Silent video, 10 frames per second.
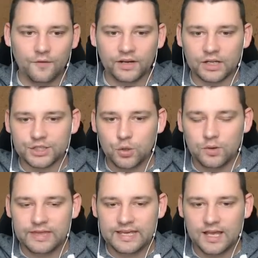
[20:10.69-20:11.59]
I've only got two
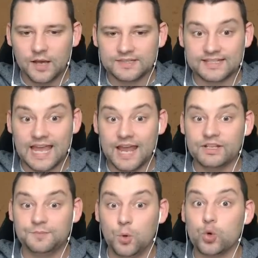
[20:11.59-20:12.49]
of the um, scary
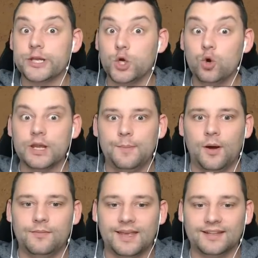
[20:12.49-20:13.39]
spooky dookie
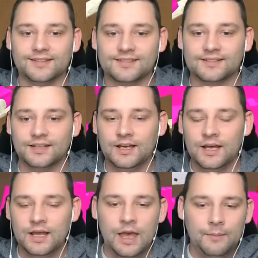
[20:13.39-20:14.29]
pumpkins.
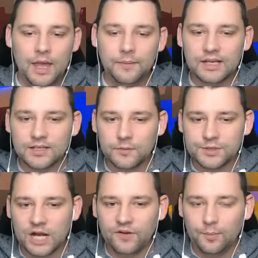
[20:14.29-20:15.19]
Maybe in the top
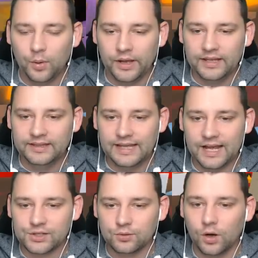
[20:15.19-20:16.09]
shelf I put in the
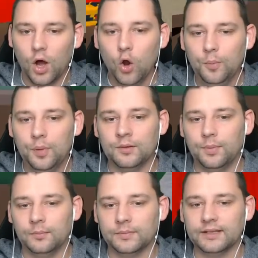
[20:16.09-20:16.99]
actual open
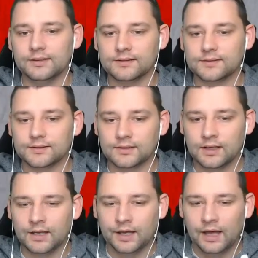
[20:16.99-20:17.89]
pumpkins.
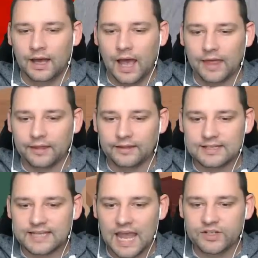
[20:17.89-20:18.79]
And then the
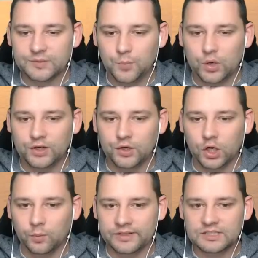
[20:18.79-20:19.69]
scary spooky
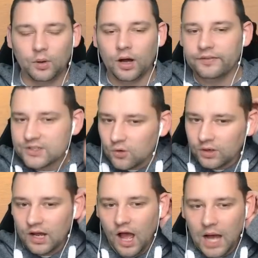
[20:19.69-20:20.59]
duke ones put on this
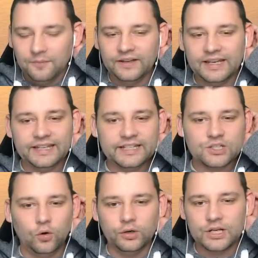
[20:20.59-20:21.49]
corner. I'm thinking this
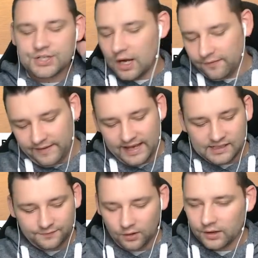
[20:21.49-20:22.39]
corner shelf here
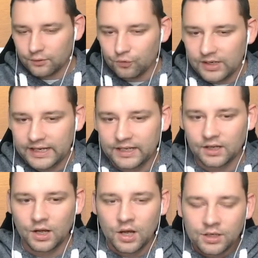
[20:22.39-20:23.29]
is for like the really,
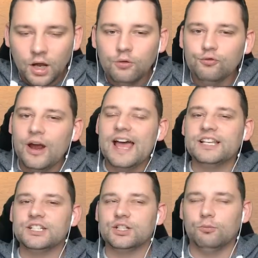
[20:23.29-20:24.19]
not rare
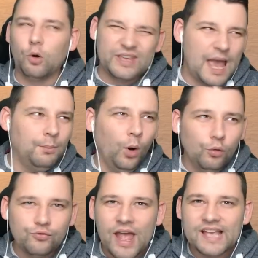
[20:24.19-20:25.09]
stuff, well yeah,
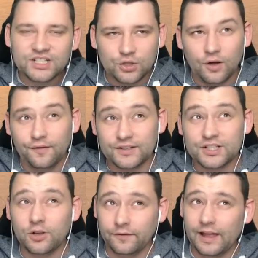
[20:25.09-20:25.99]
more rare stuff.
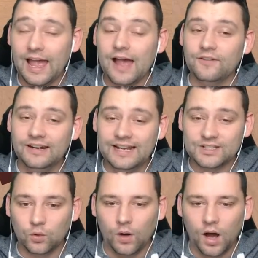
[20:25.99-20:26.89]
Stuff that I have a
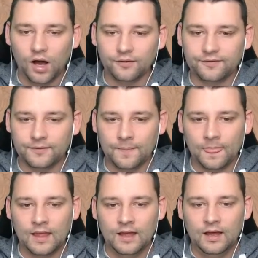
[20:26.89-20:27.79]
little of.
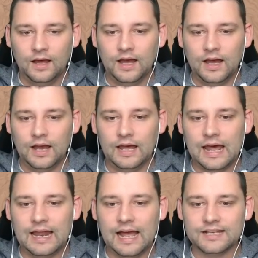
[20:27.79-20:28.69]
Uh,
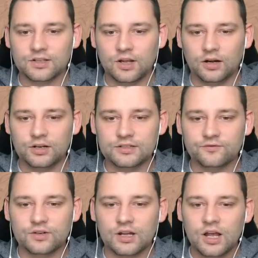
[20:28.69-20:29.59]
and has kind of
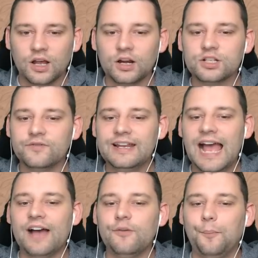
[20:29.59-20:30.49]
doesn't kind of doesn't really
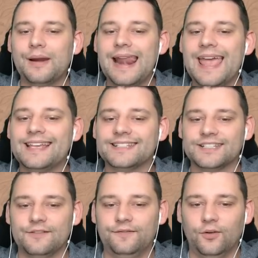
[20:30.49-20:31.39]
have a
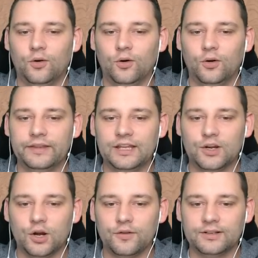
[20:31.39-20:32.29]
place for the
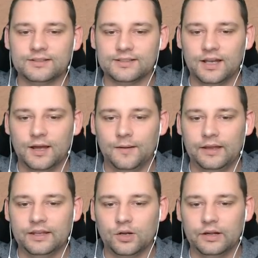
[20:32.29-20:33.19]
current uh,
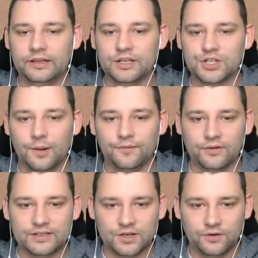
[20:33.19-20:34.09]
in the in the shop
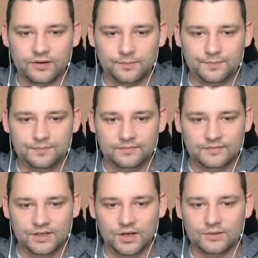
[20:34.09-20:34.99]
for its current
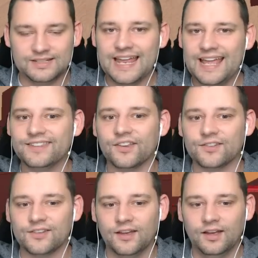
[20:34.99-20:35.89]
you know
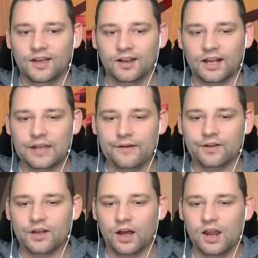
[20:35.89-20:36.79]
status. Like if I
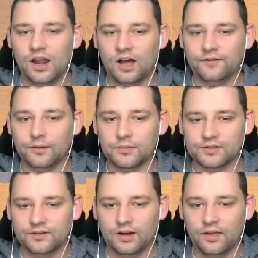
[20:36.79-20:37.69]
haven't got a lot of them or
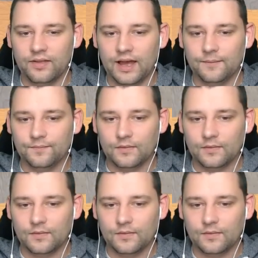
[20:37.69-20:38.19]
something like that.